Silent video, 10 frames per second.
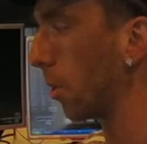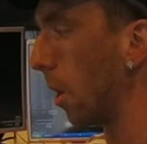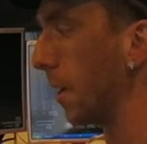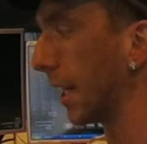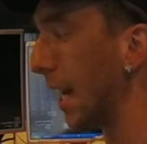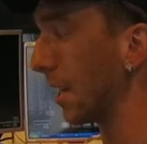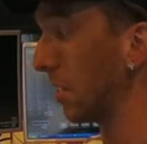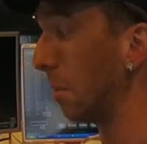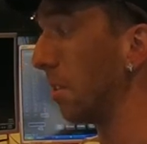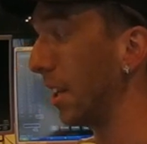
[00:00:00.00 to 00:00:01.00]
grown
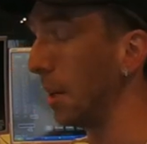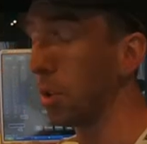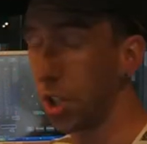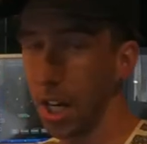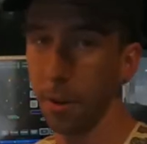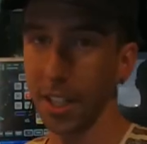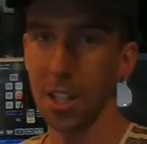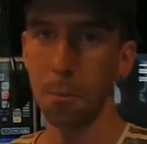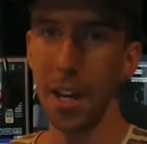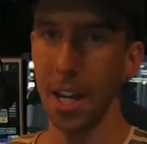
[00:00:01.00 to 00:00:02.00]
accustomed to them sharing
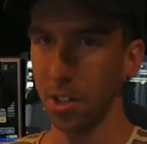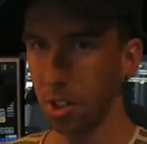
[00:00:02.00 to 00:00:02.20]
his bed.